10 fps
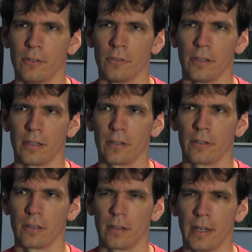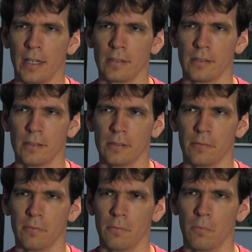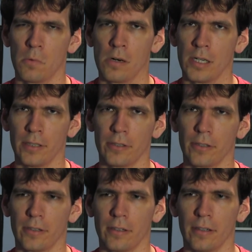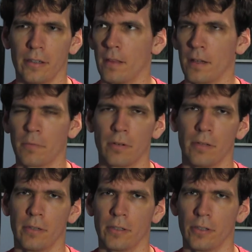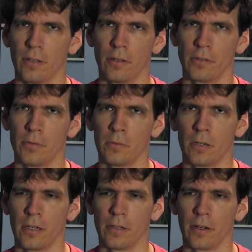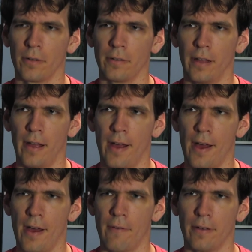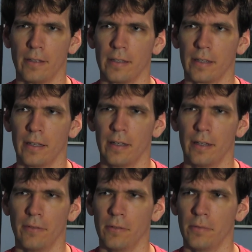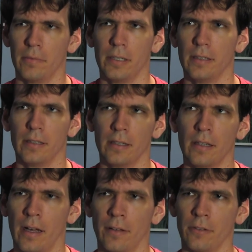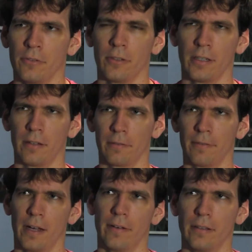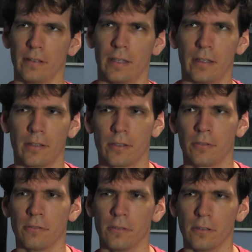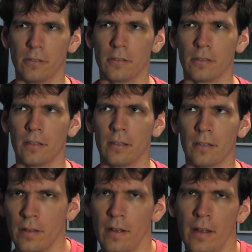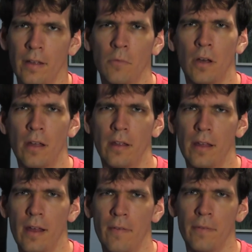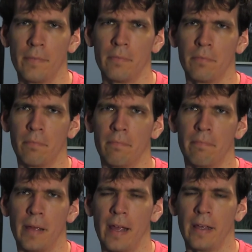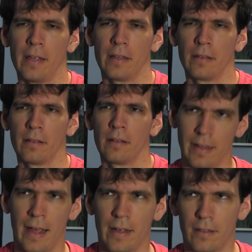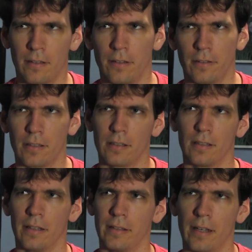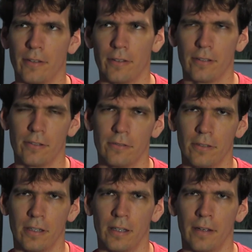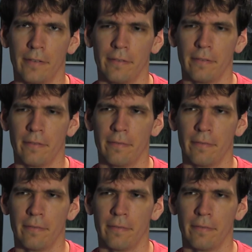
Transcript: drink glasses of water. Like pretty much the only water I would have as a kid would be out of drinking fountains at school. So, and while I haven't been paying that close attention to what I've